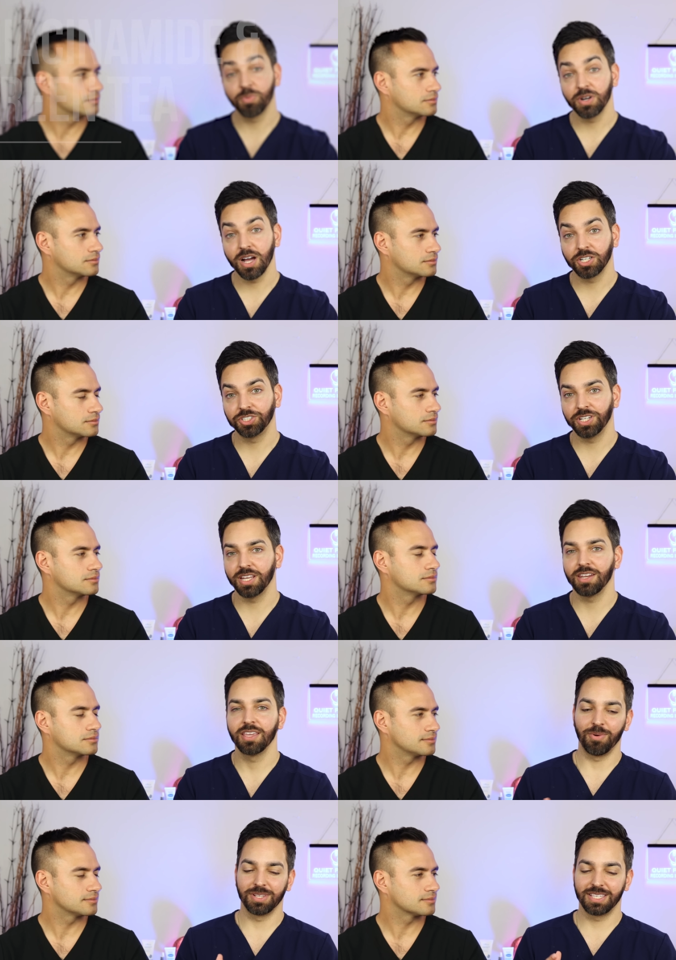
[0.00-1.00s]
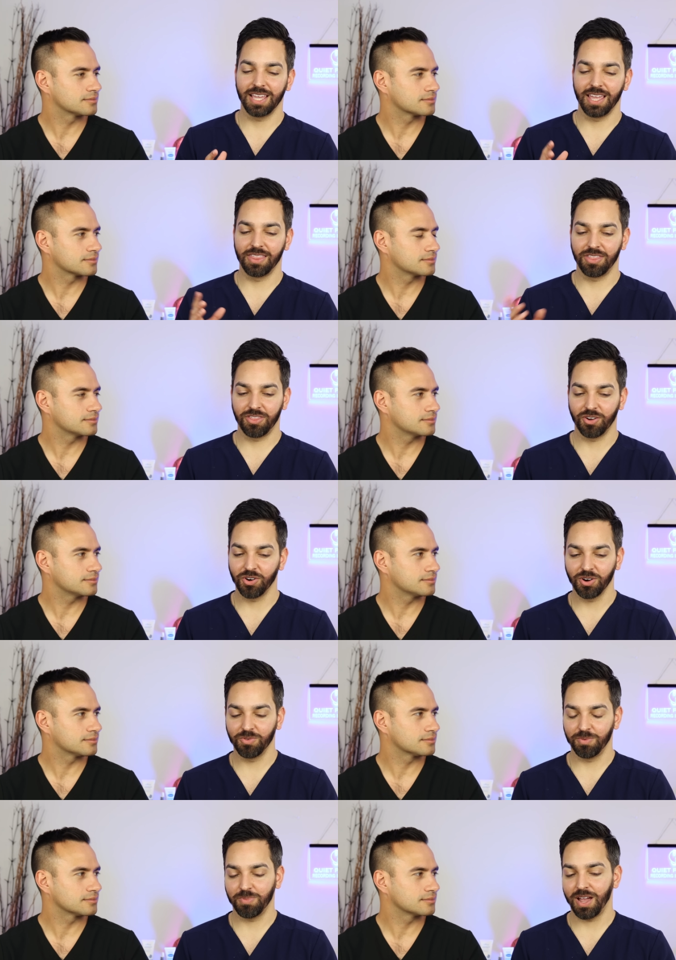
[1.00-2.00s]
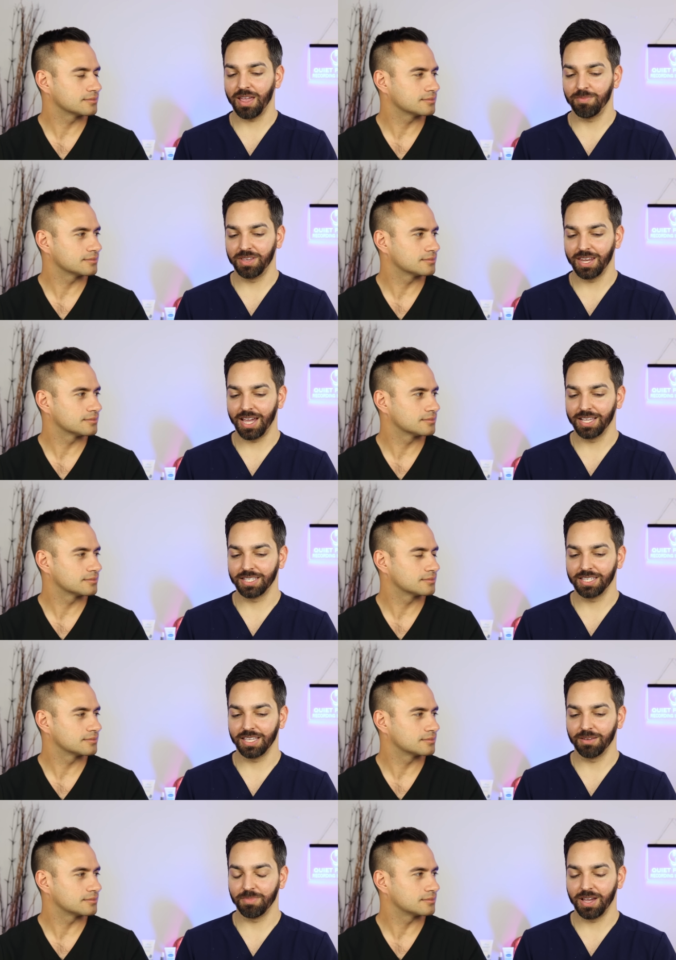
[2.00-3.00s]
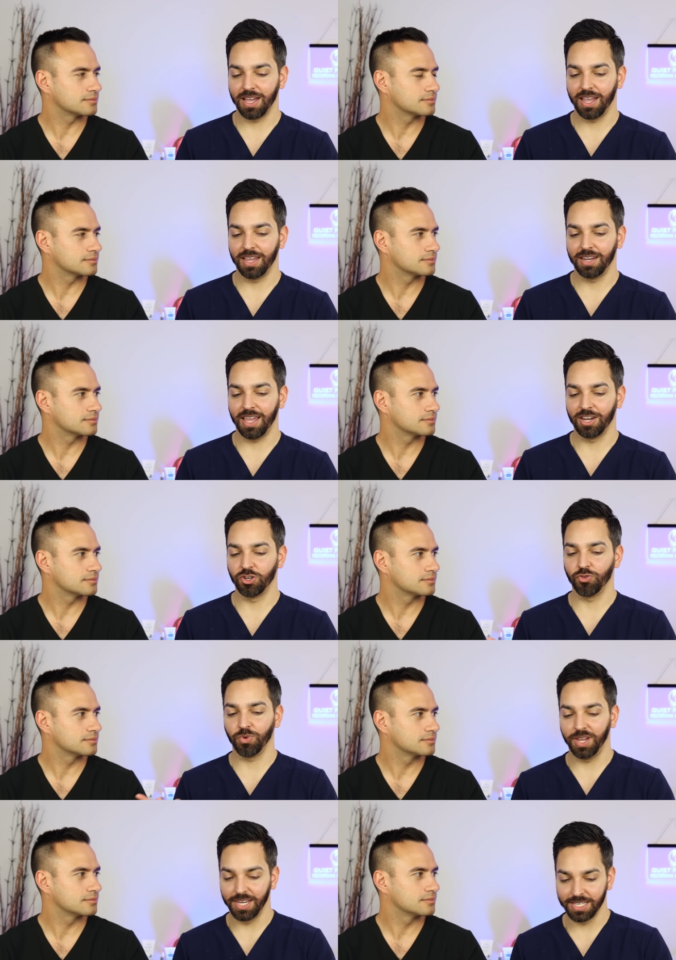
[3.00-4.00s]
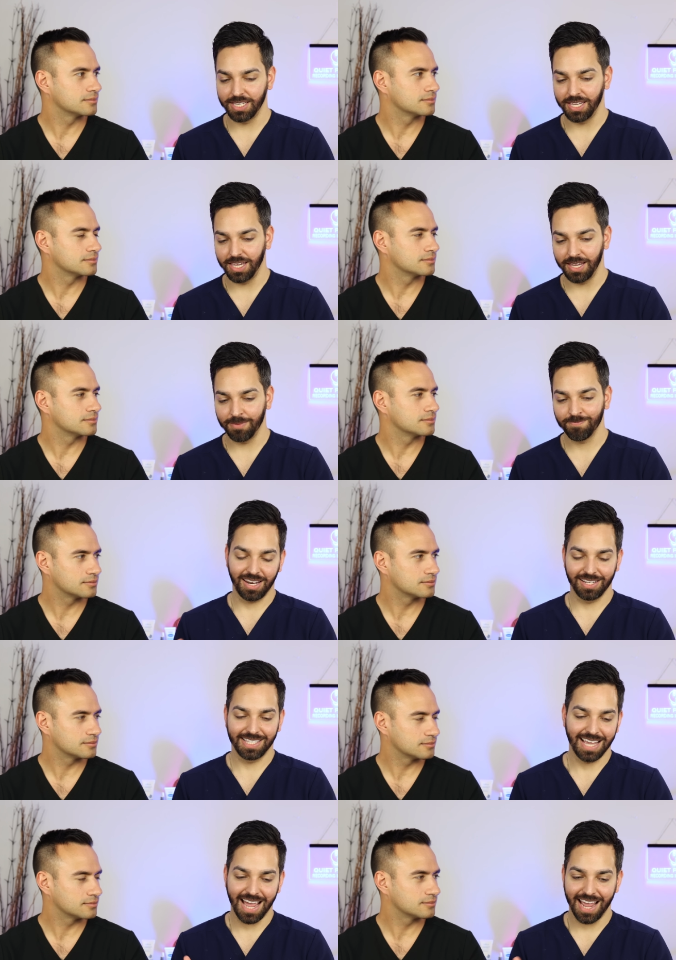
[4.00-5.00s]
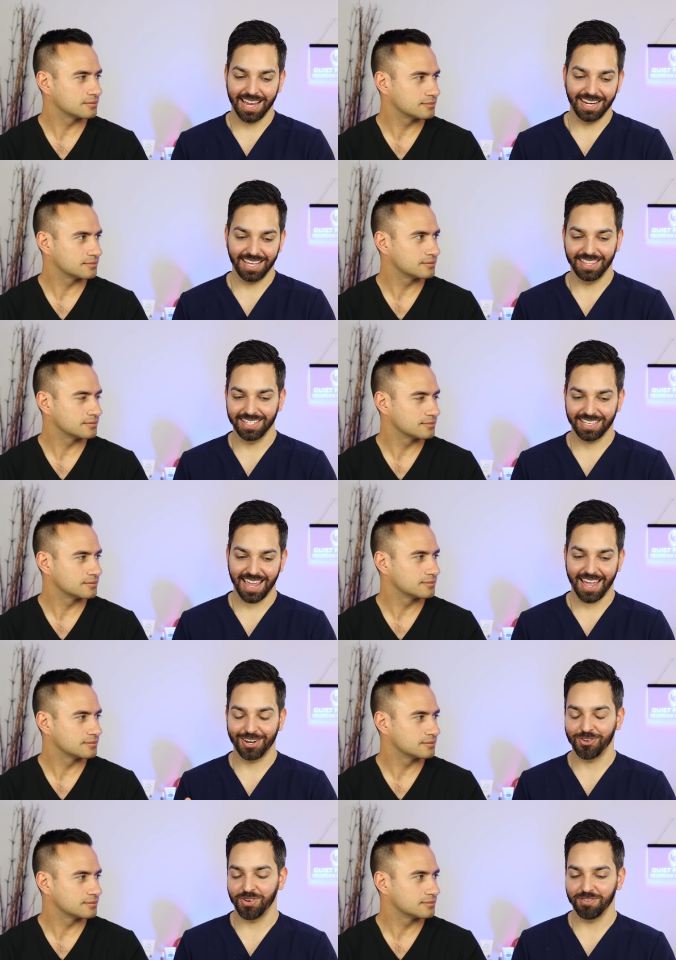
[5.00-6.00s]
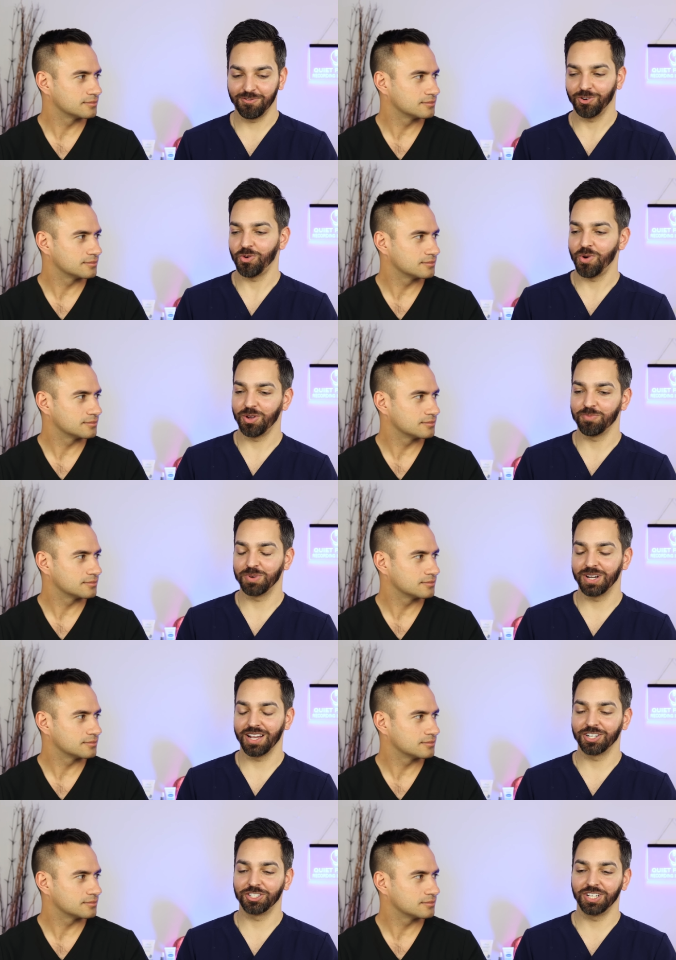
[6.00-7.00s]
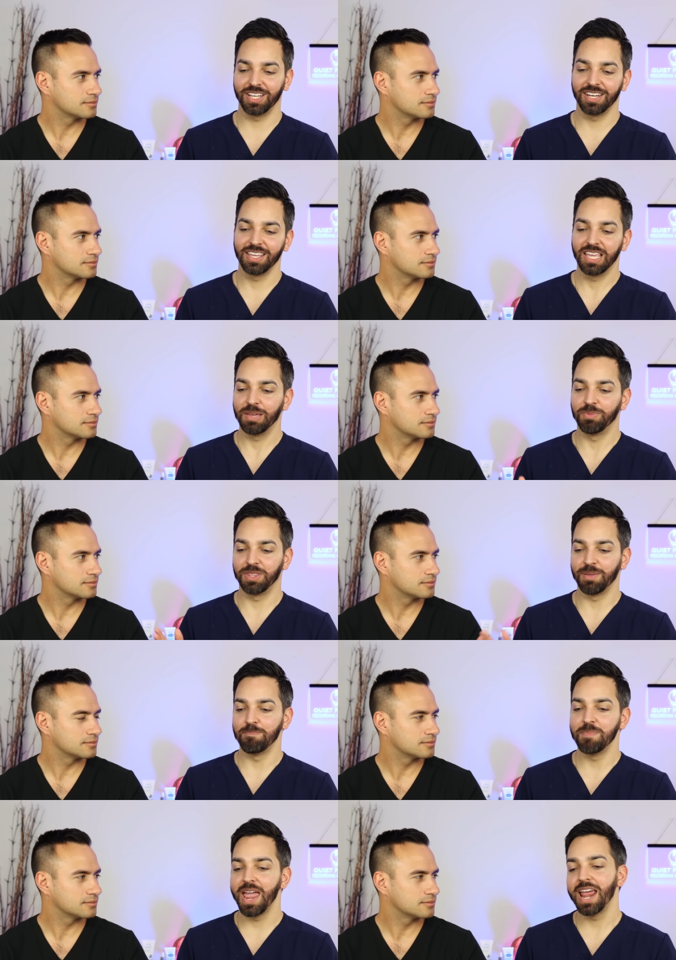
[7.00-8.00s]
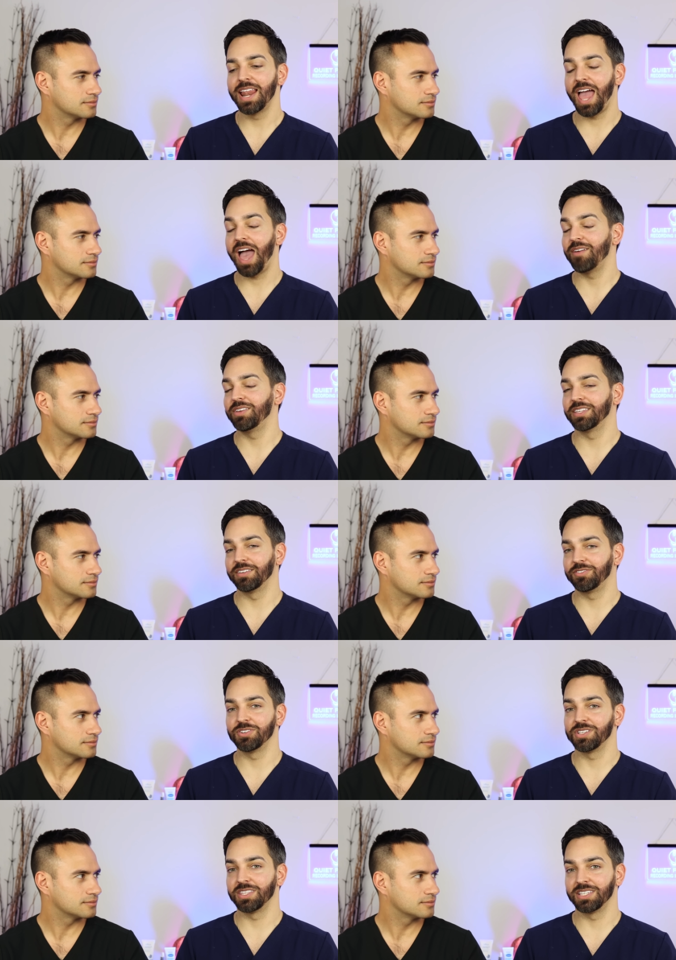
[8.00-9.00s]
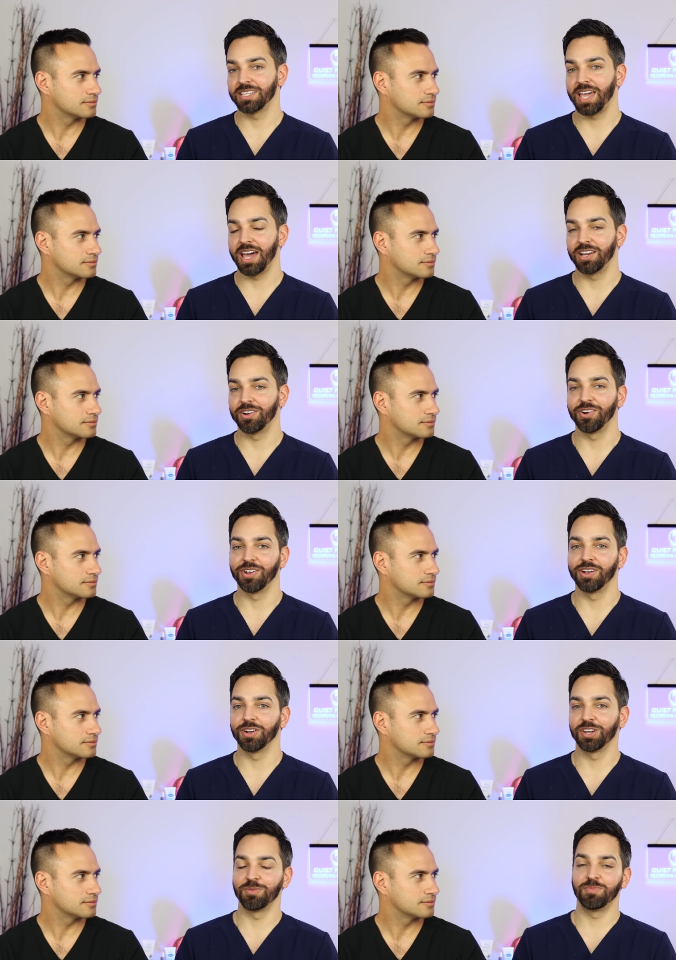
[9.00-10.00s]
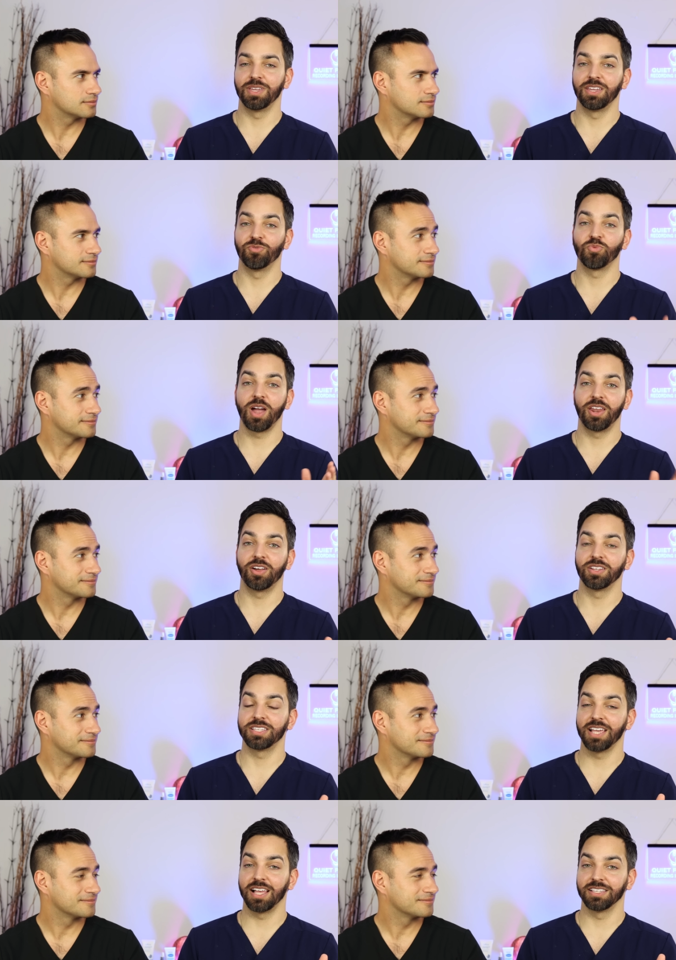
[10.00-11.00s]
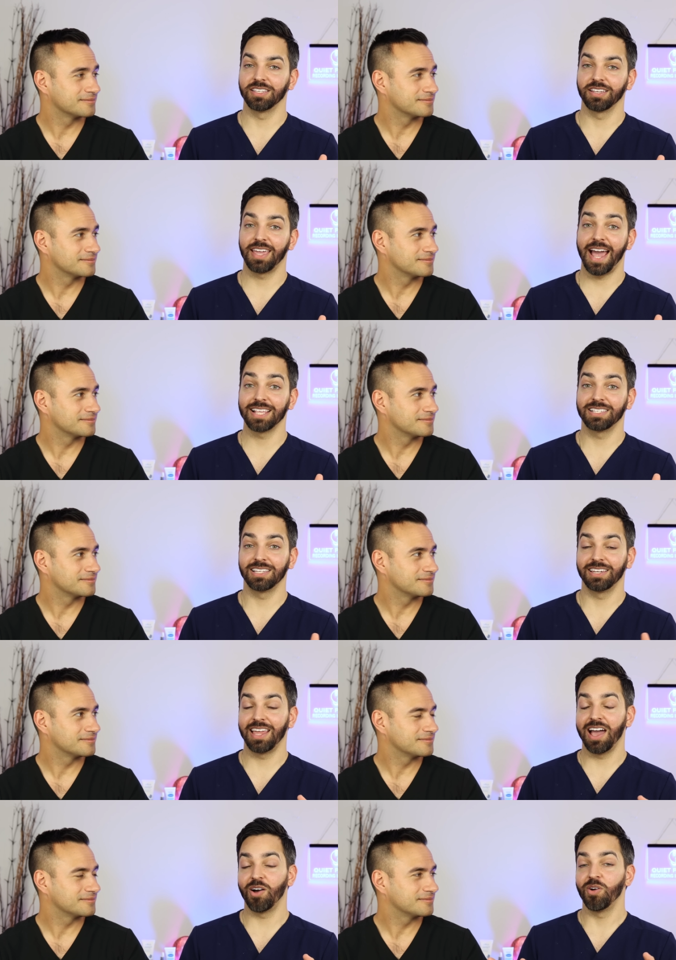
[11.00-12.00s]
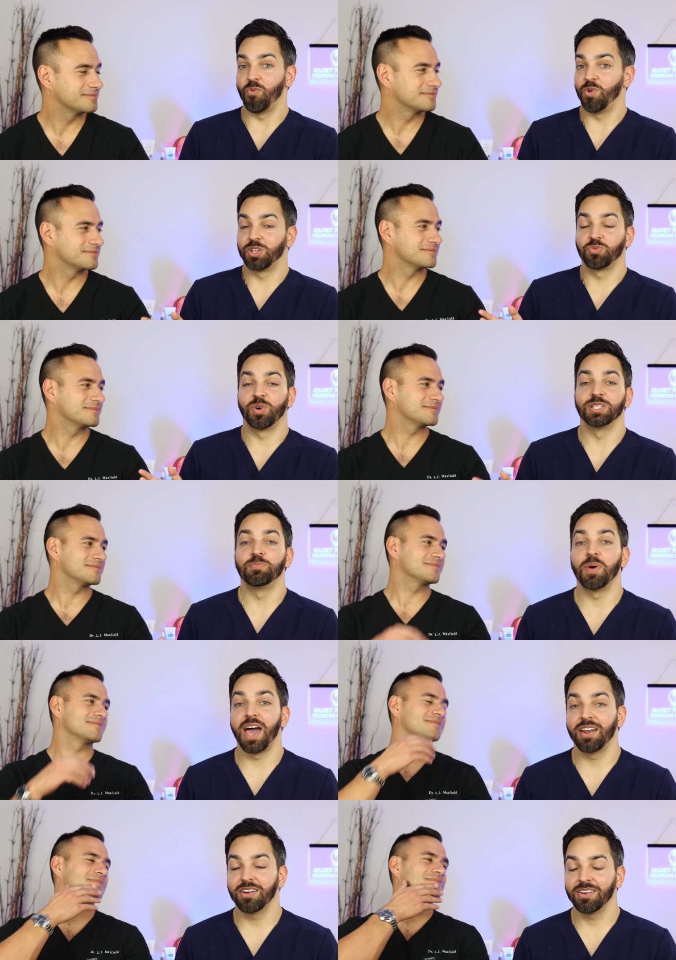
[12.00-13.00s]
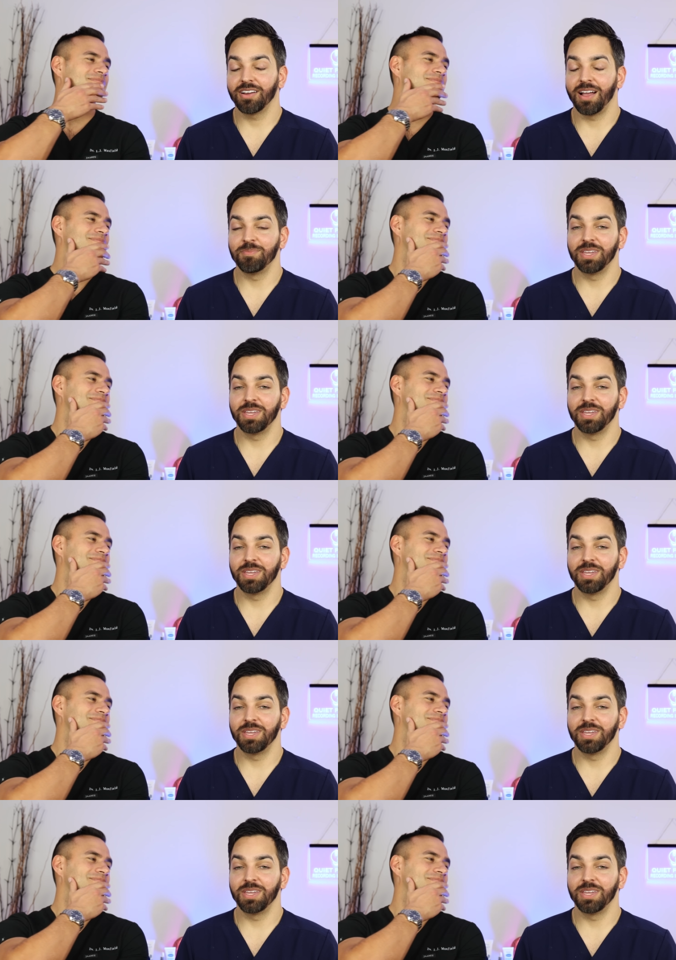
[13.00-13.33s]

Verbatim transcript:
Speaker 1: production. I would say third would probably be niacinamide and green tea, kind of tied in this category for oil production. But the main heavy lifters in this category are going to be retinol and salicylic acid acid. Now, which one's better? I